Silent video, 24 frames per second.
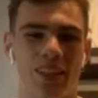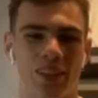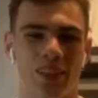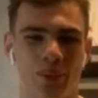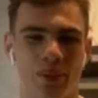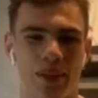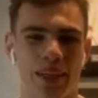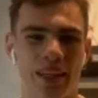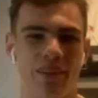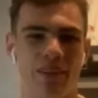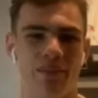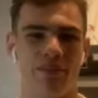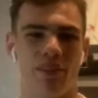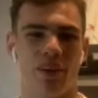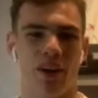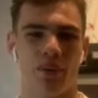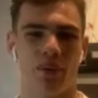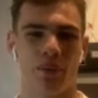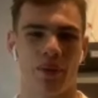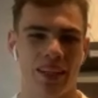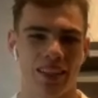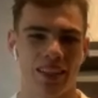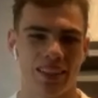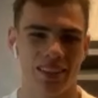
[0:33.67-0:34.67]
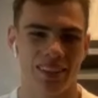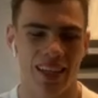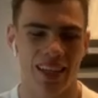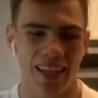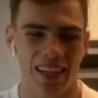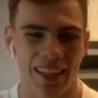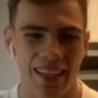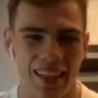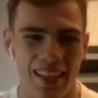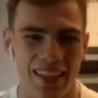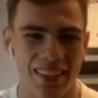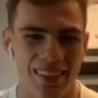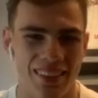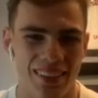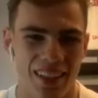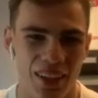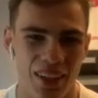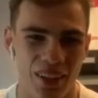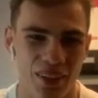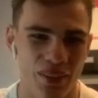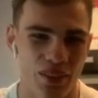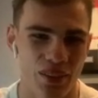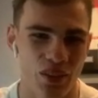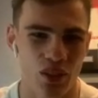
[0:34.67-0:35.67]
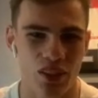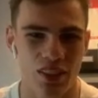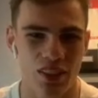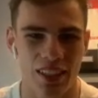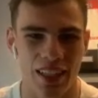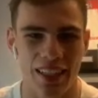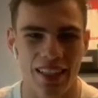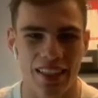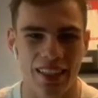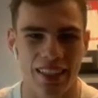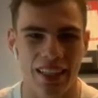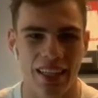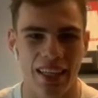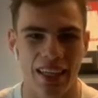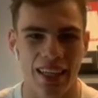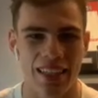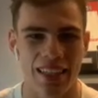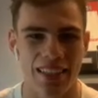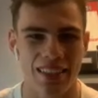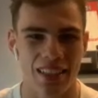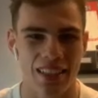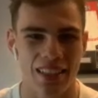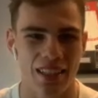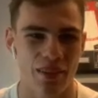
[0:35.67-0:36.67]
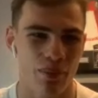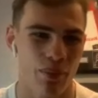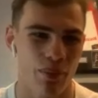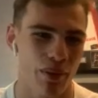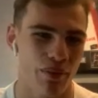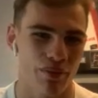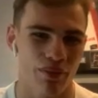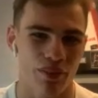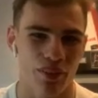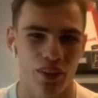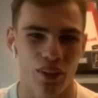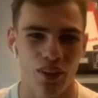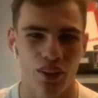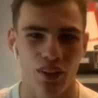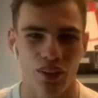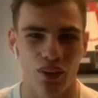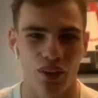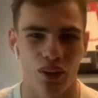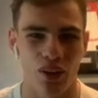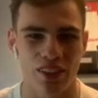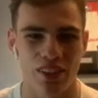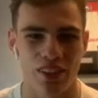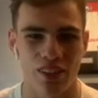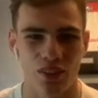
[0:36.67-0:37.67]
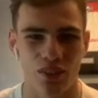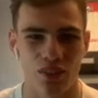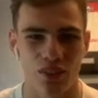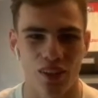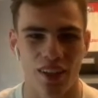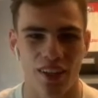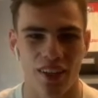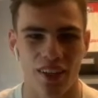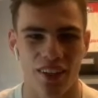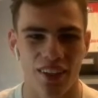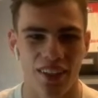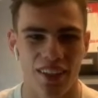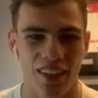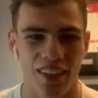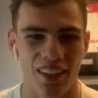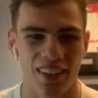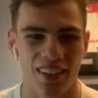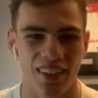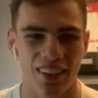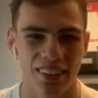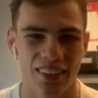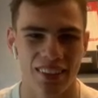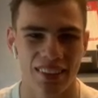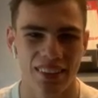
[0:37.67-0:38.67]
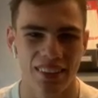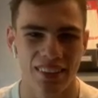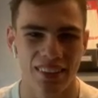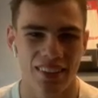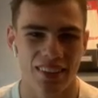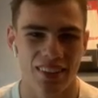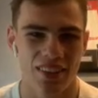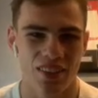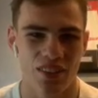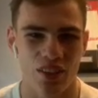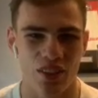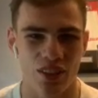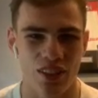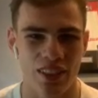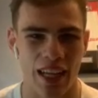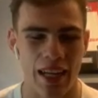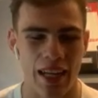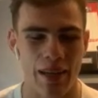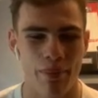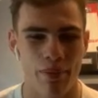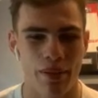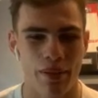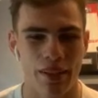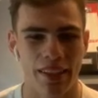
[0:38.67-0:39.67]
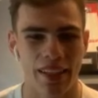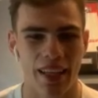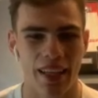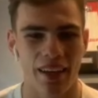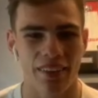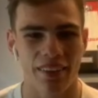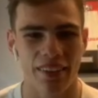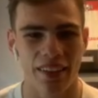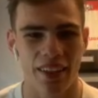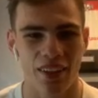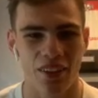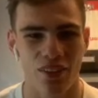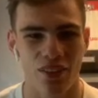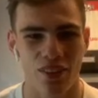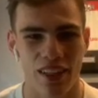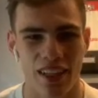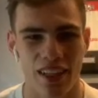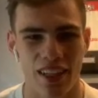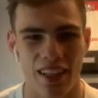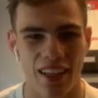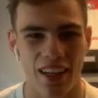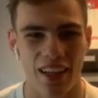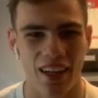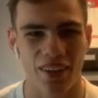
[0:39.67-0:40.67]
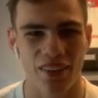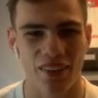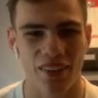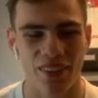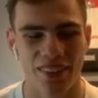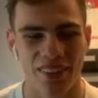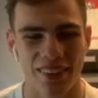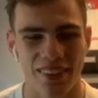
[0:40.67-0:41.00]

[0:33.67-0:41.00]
this week, fight week Saturday, so just taking it easy. Went for a nice little run earlier, just tapering down now, ready to go.